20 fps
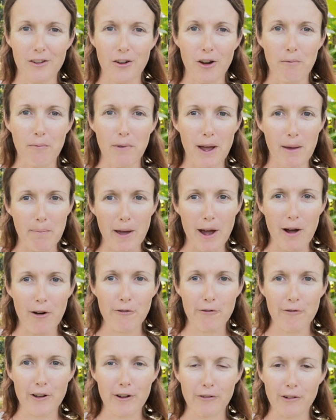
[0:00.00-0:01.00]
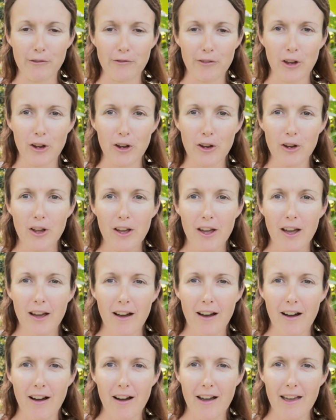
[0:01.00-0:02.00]
on my Bellefit review.
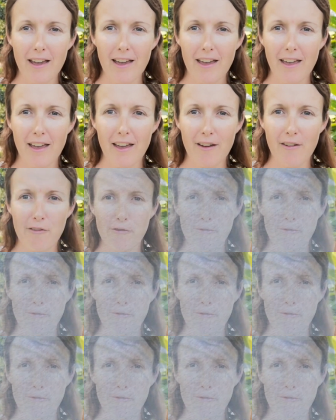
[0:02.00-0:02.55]
I have